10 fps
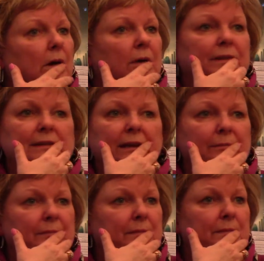All the
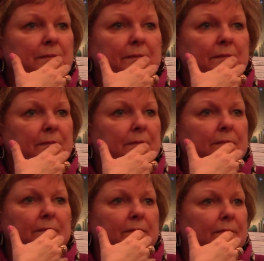time.
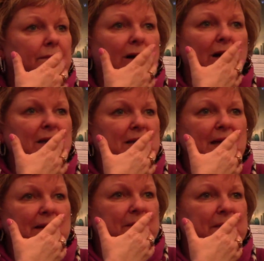All the
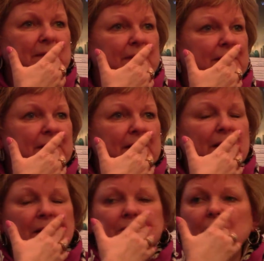time.
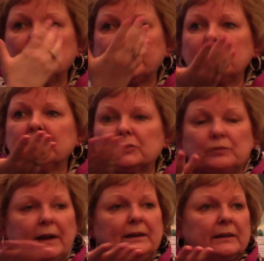So, but I'm going to
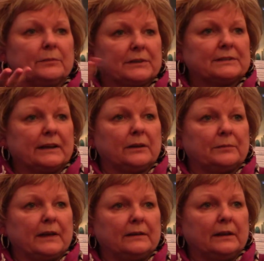try to get them to sign up
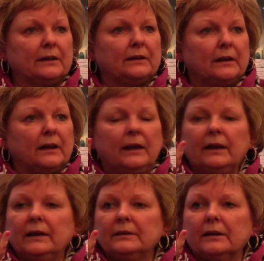that night.
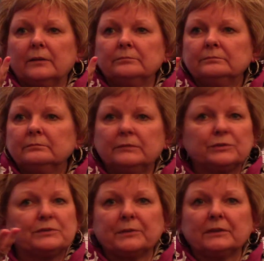And
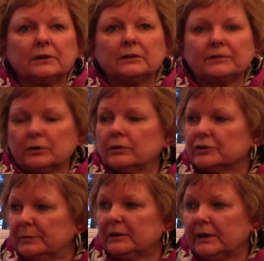just with a little of
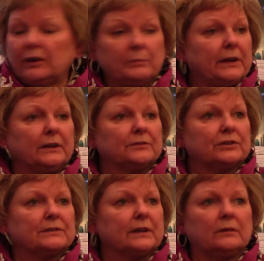encouragement, Gail might have
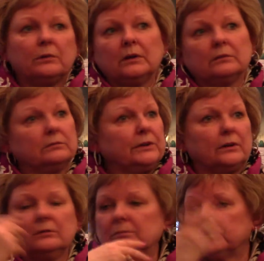just said, well, you
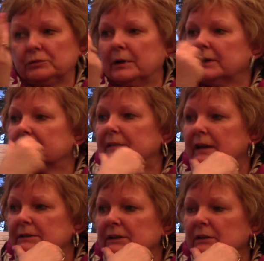know, do you want to get
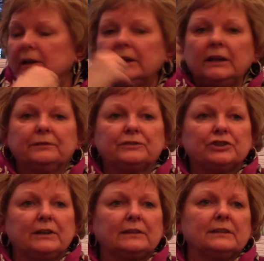that deal? If
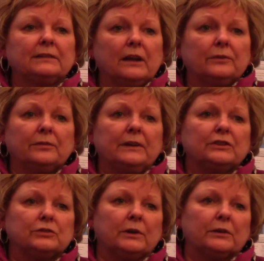she doesn't, the other thing
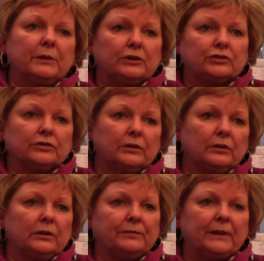is you want to make
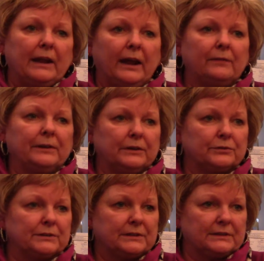sure if they have an
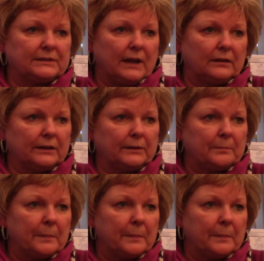interest in selling,